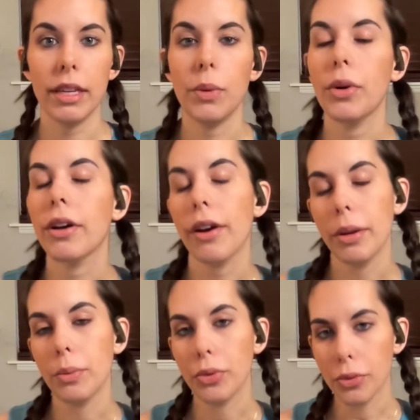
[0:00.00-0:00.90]
work on
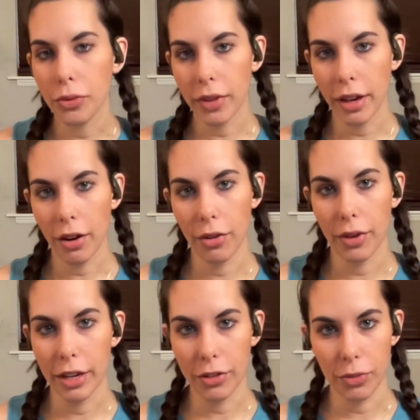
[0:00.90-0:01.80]
improving our
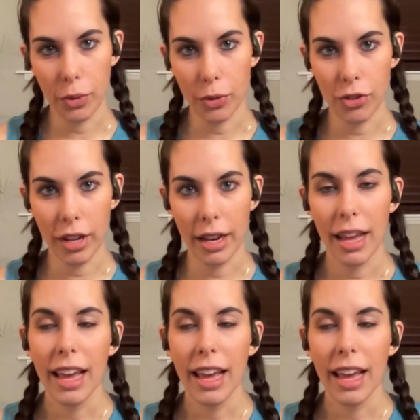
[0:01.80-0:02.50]
range of motion.